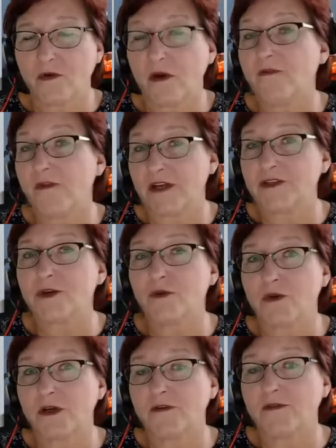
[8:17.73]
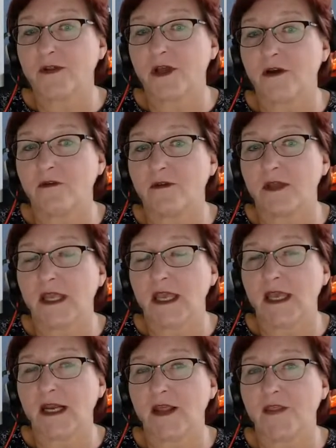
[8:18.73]
affect your workflow?
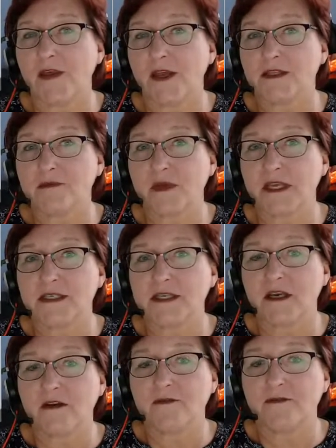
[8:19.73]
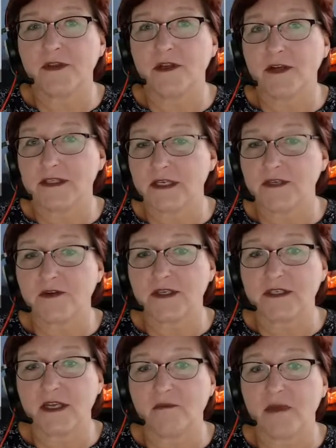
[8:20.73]
And I thought to myself, I said to her,
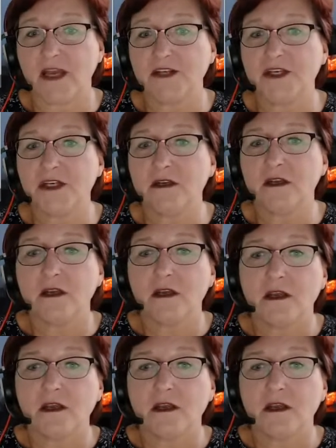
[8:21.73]
imagine,